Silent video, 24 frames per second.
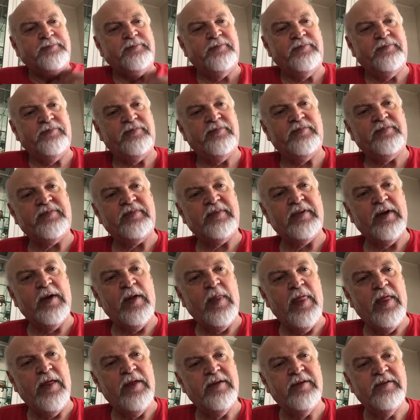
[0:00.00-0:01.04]

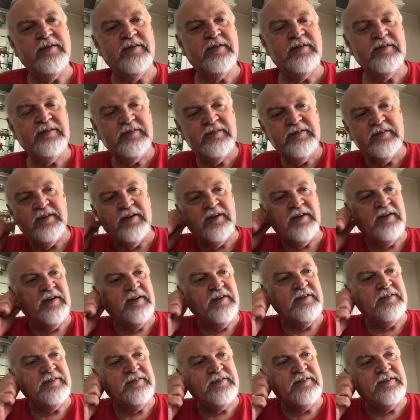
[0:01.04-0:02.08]

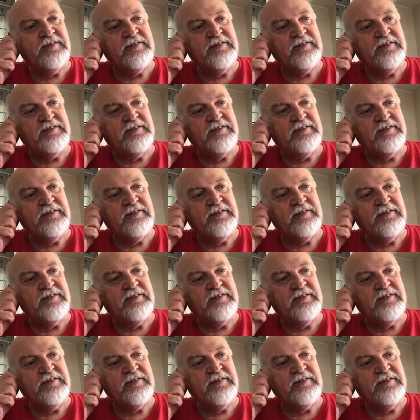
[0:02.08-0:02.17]
Nobody speaks.